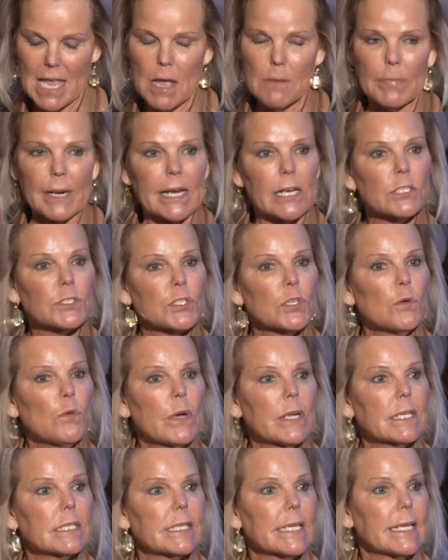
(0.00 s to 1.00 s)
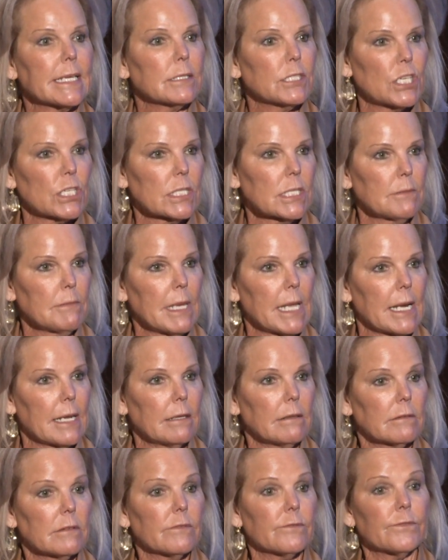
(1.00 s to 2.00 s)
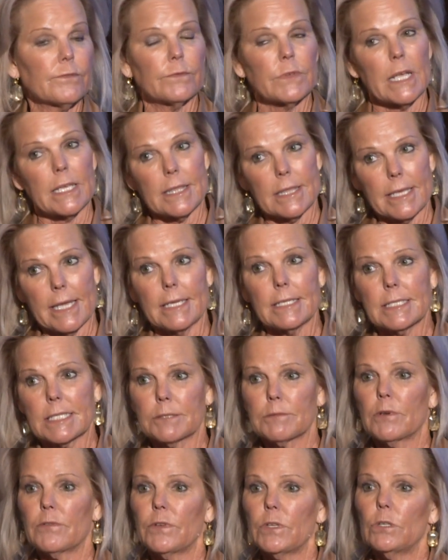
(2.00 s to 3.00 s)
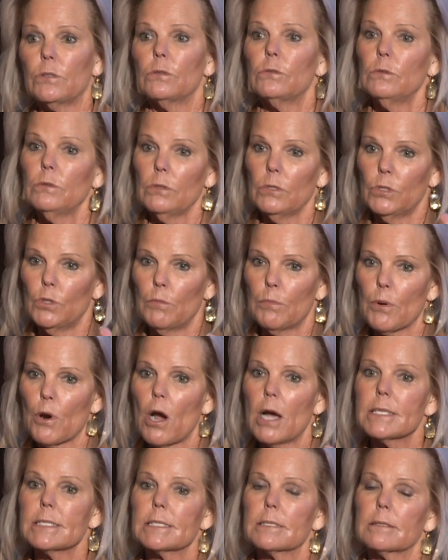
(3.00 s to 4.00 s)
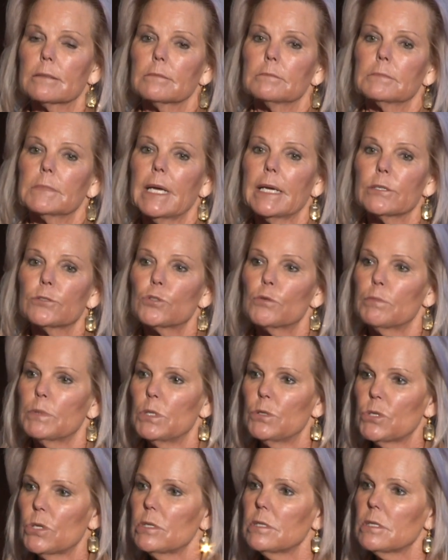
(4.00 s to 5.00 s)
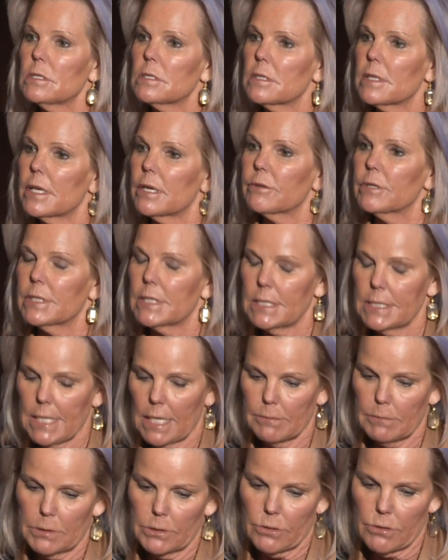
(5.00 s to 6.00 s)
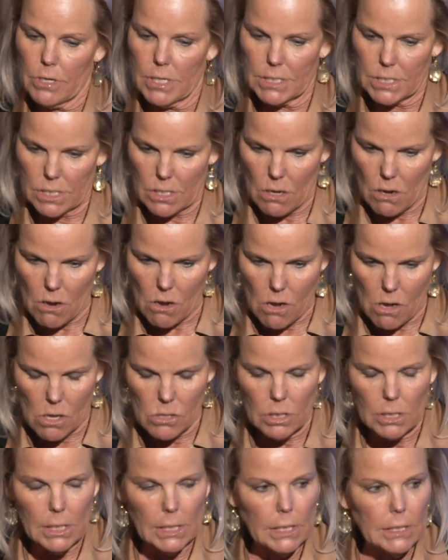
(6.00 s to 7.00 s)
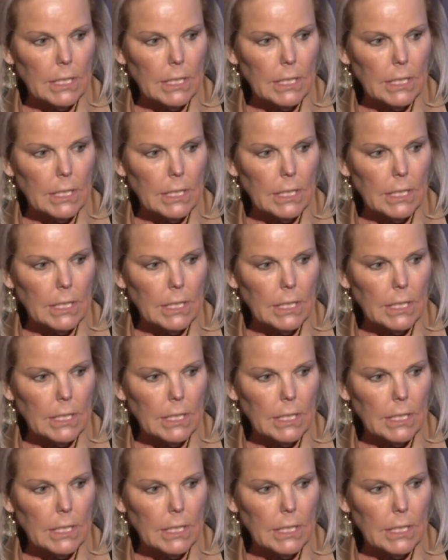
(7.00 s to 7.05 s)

But I also want to take just a minute and thank some of you who brought some contributions that are at the table across the hall,